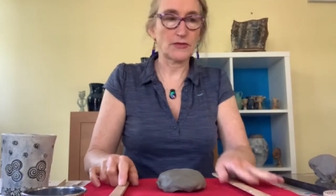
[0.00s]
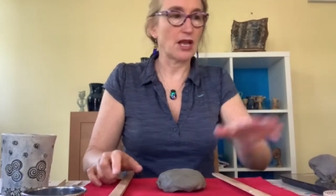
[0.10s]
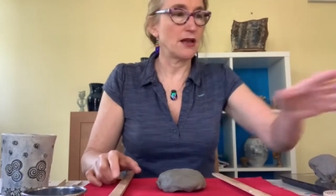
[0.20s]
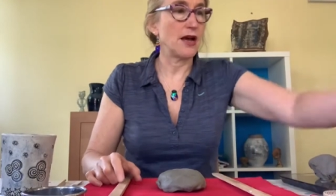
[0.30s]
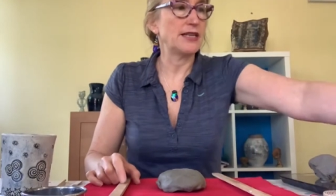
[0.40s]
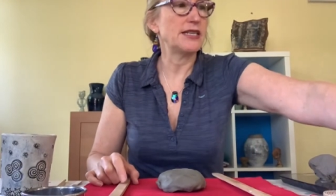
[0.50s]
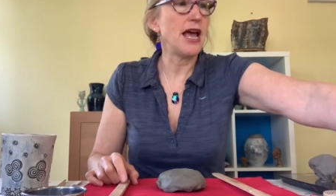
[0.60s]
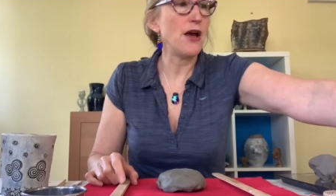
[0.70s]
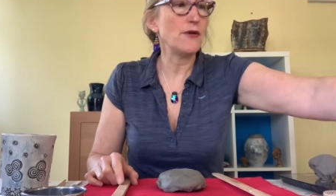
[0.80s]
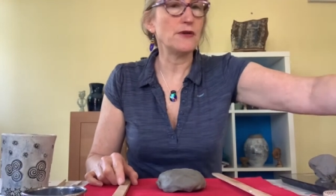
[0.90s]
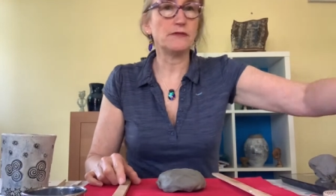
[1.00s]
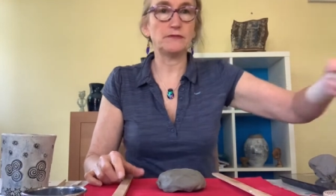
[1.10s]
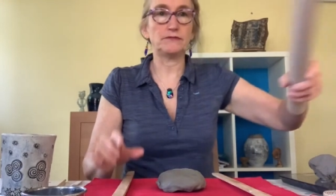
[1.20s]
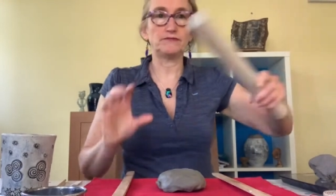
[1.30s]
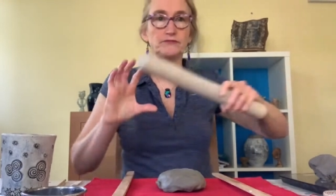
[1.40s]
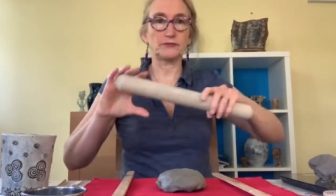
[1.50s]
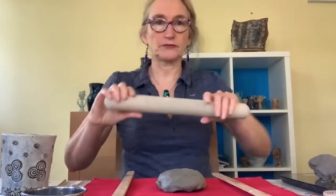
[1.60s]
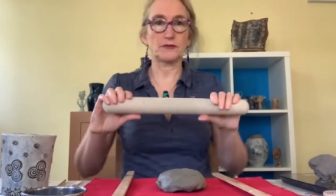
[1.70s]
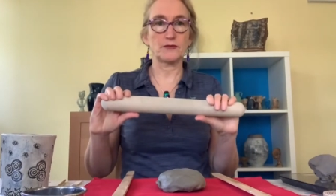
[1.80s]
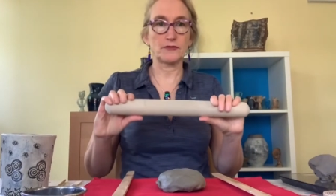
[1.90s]
Guides down
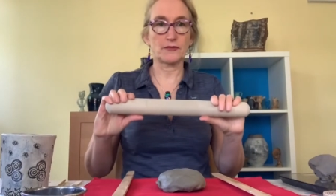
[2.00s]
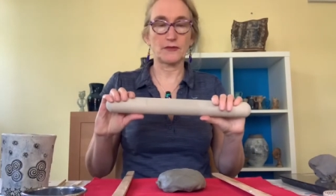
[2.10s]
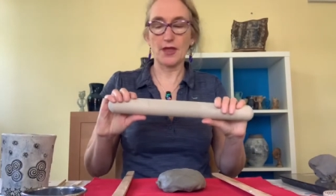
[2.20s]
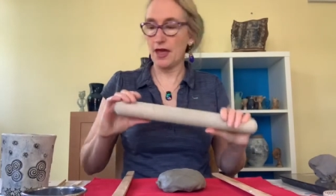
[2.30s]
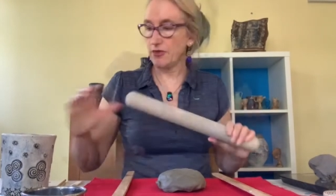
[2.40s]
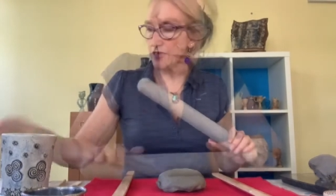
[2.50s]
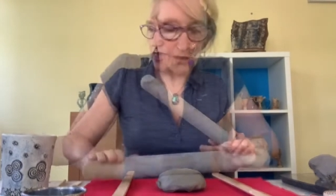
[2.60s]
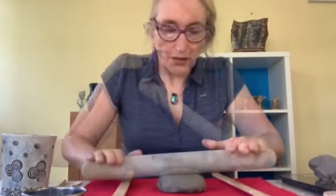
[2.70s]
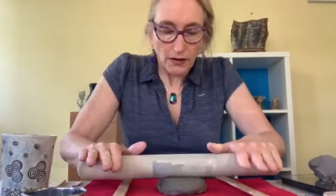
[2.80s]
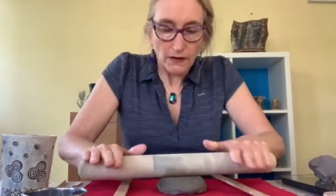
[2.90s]
and that.